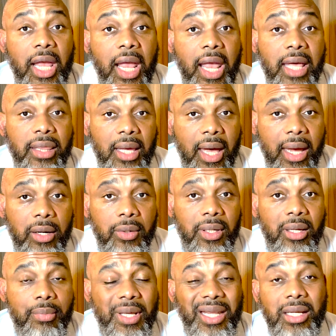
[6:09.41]
and the hiring
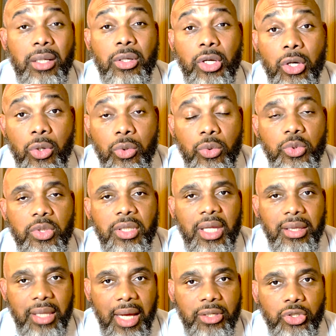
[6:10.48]
committee knows
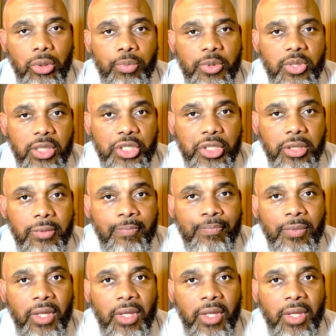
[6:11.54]
that that's your position